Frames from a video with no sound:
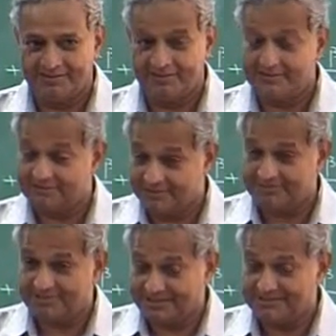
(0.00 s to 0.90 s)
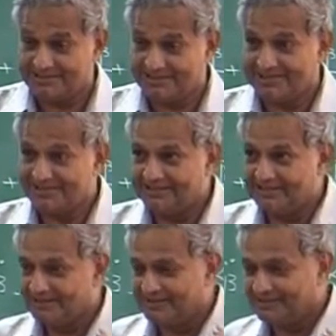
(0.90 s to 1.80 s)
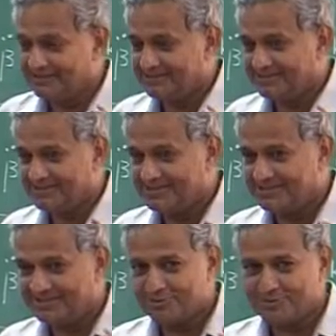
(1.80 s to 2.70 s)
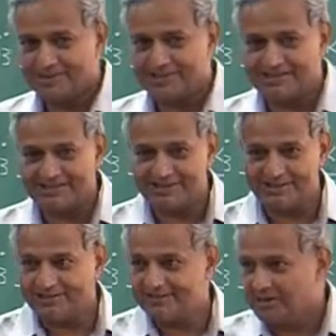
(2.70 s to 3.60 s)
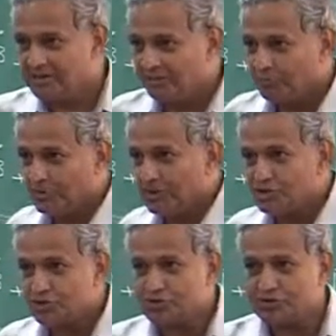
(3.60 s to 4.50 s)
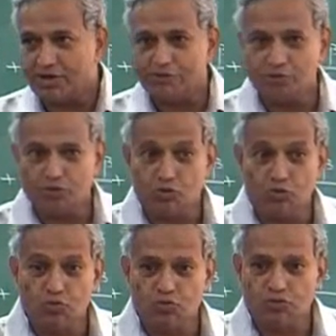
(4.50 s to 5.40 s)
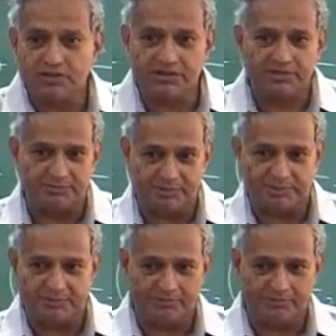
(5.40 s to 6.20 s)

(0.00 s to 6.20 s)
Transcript: It is a very see, that is where I said we introduce now 2 terms.